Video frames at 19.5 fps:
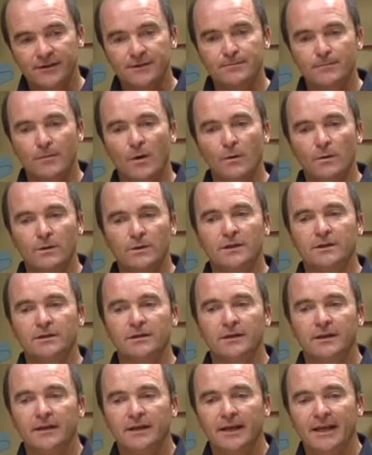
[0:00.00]
it's molded,
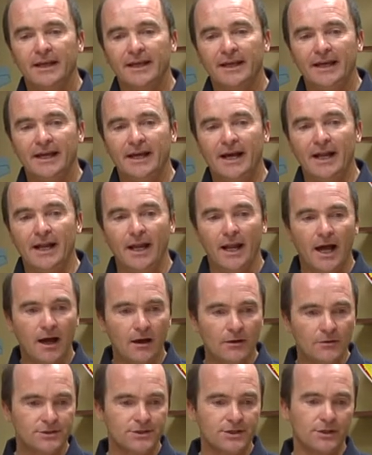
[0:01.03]

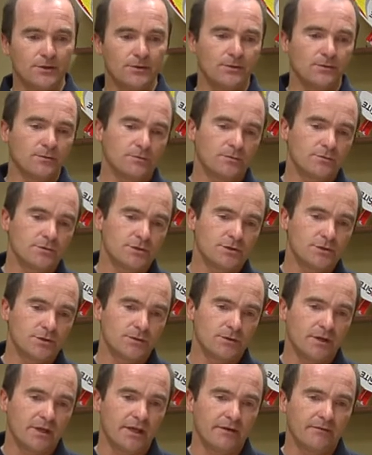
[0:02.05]
allows you
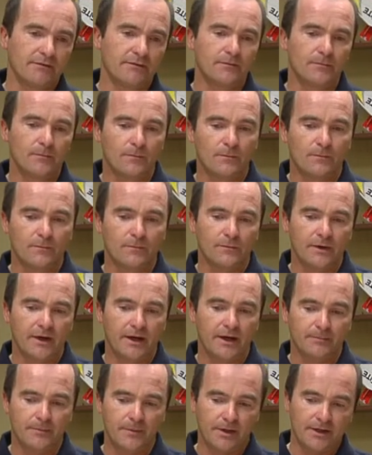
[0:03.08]
to give
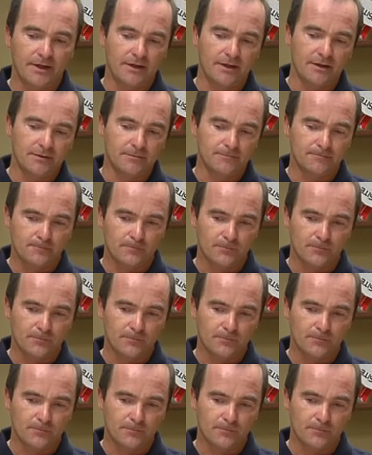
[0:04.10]
a better,